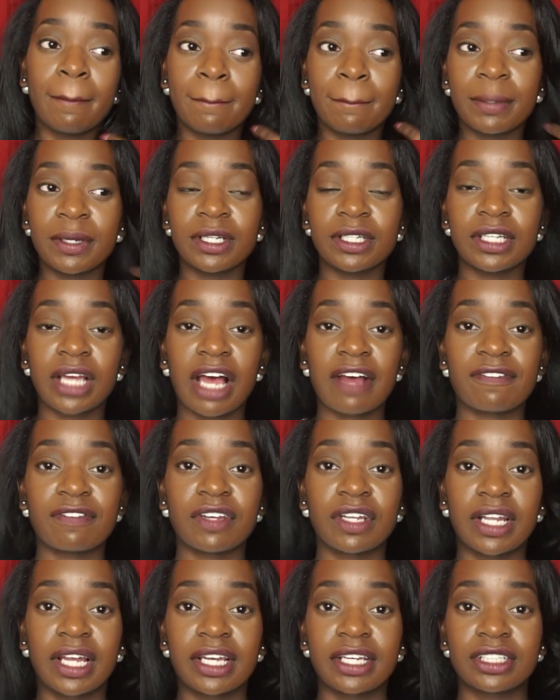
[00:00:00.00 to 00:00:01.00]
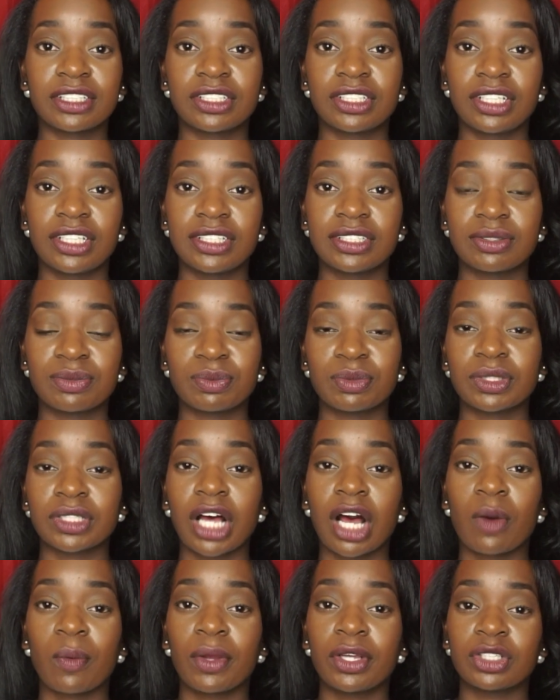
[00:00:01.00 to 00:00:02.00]
but I feel like she was
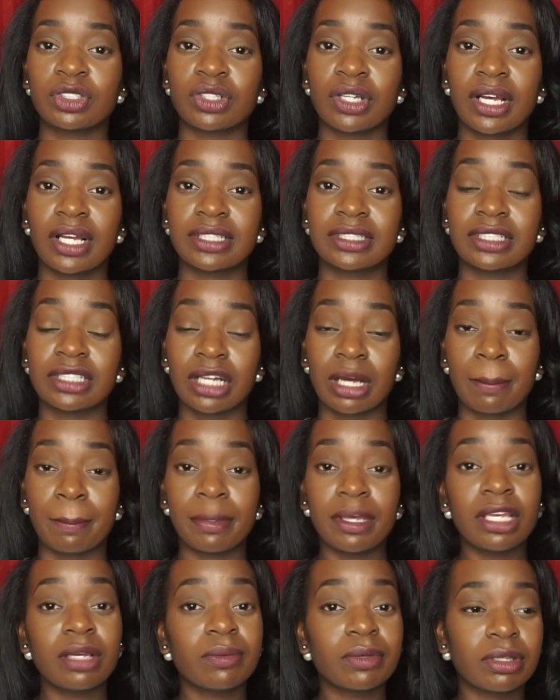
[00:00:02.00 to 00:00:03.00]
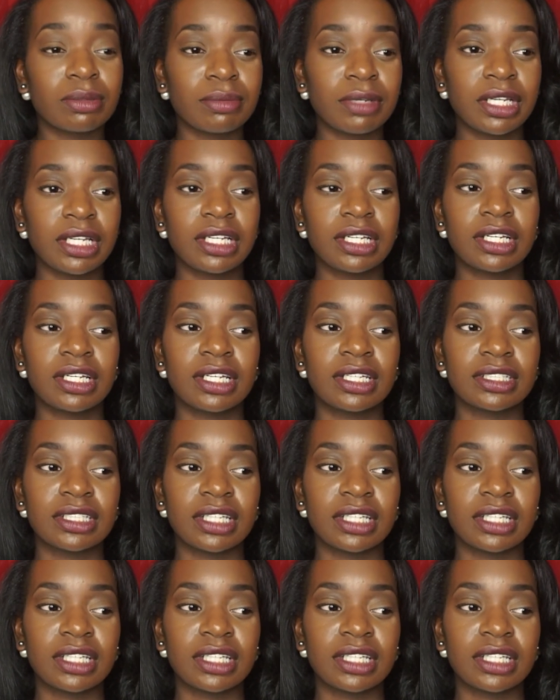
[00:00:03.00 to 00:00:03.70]
always trying to compete with me,